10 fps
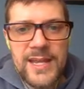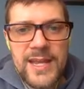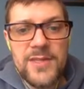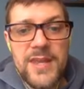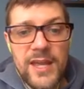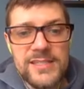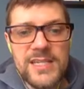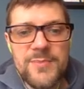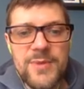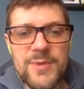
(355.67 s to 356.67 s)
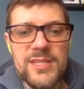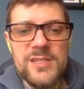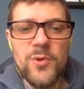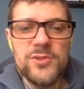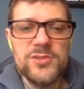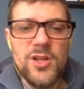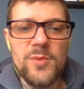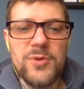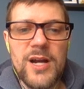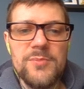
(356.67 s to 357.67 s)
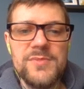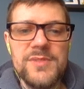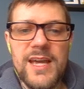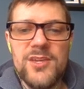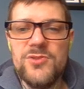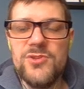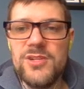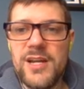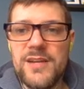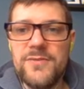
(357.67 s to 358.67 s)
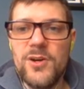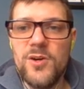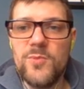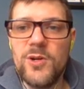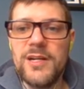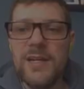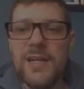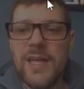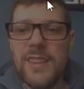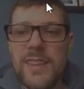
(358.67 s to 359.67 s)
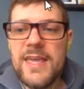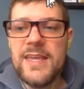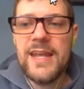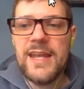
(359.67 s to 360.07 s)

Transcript: Now, the nice thing about these Boyle's Law problems that you do tonight for homework, they can